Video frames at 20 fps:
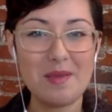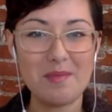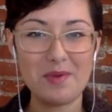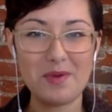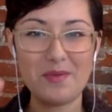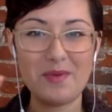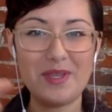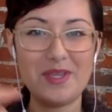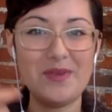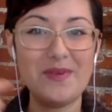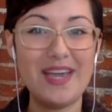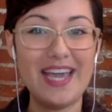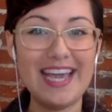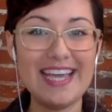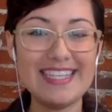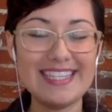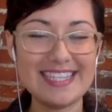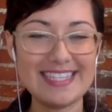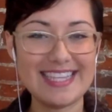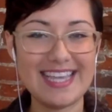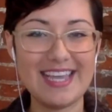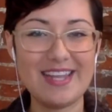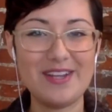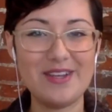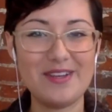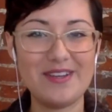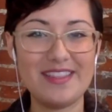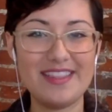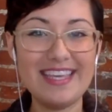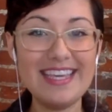but when you hesitate or
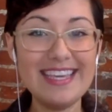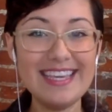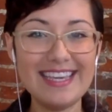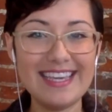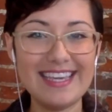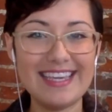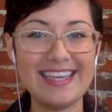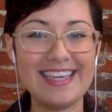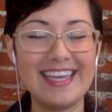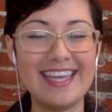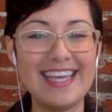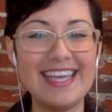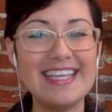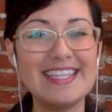you're thinking,